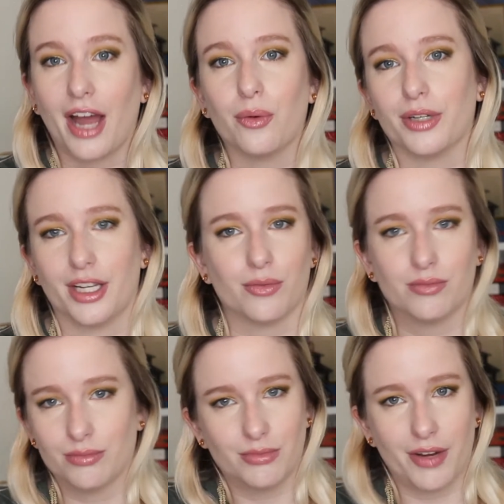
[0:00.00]
I will, again,
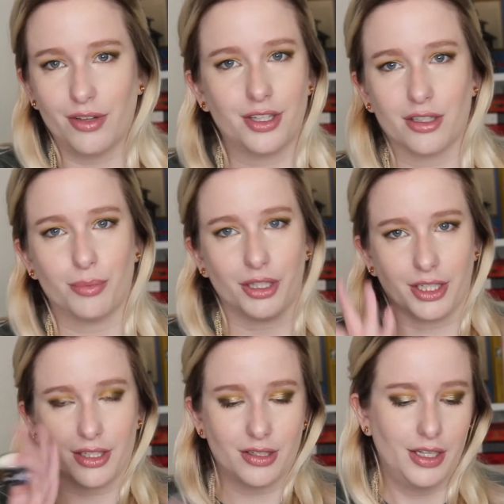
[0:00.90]
everything will be
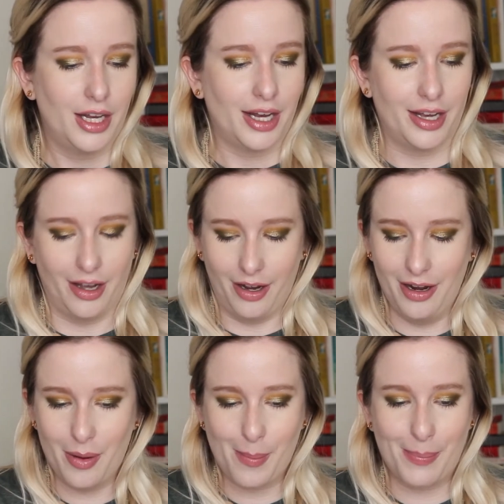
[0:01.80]
linked,
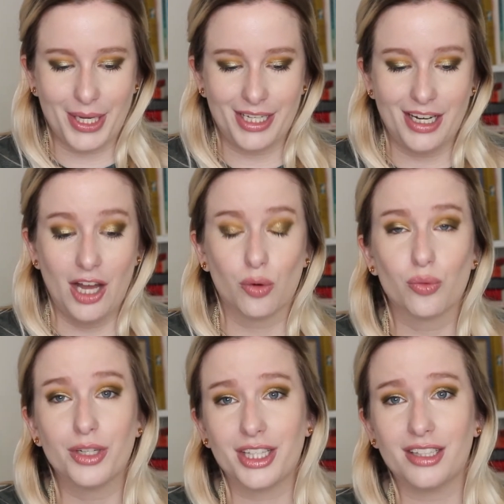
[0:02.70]
but
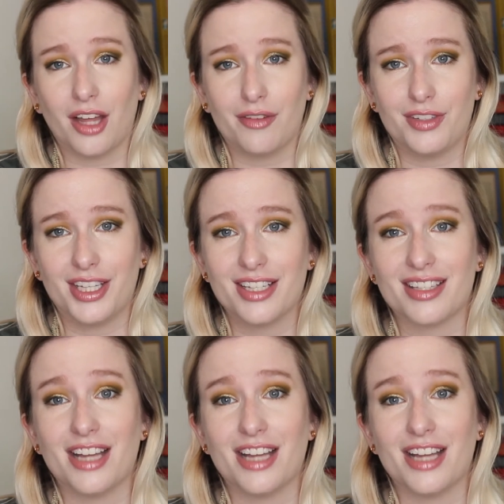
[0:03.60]
really loved this.